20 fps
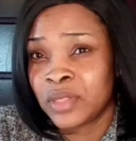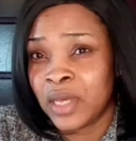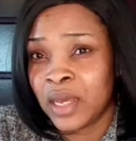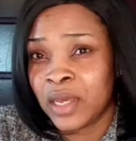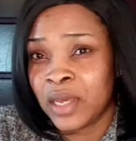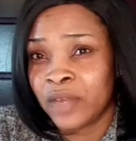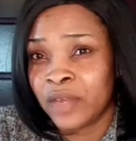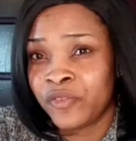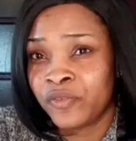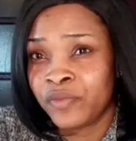
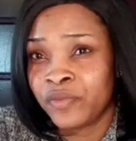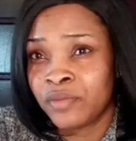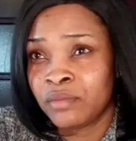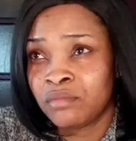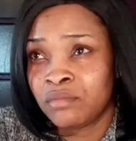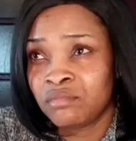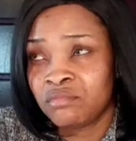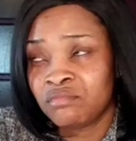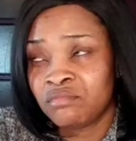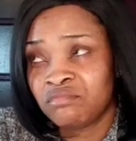I've
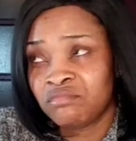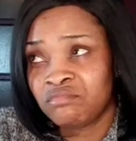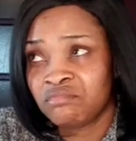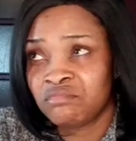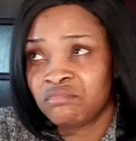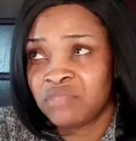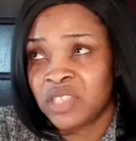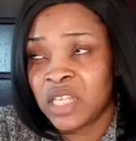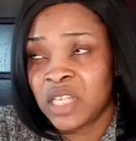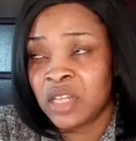
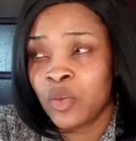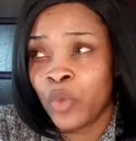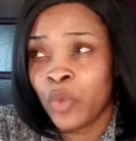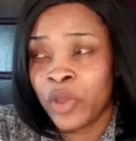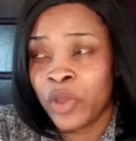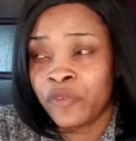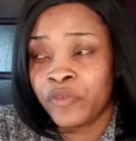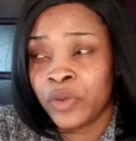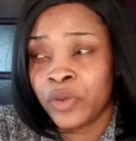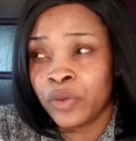stayed in
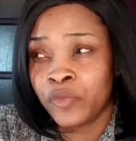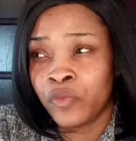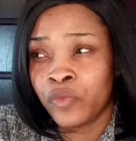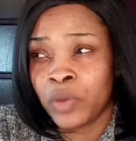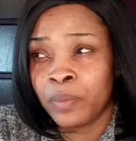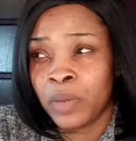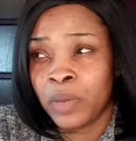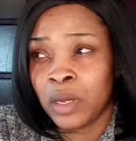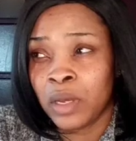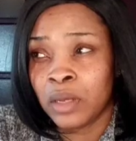Wakefield
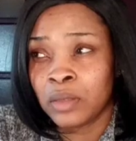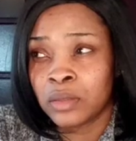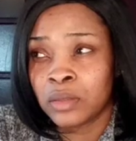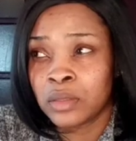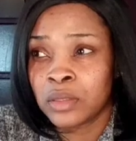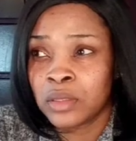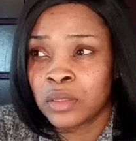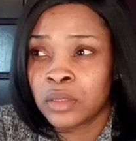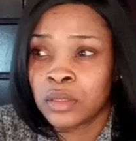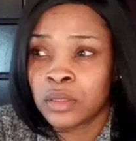for about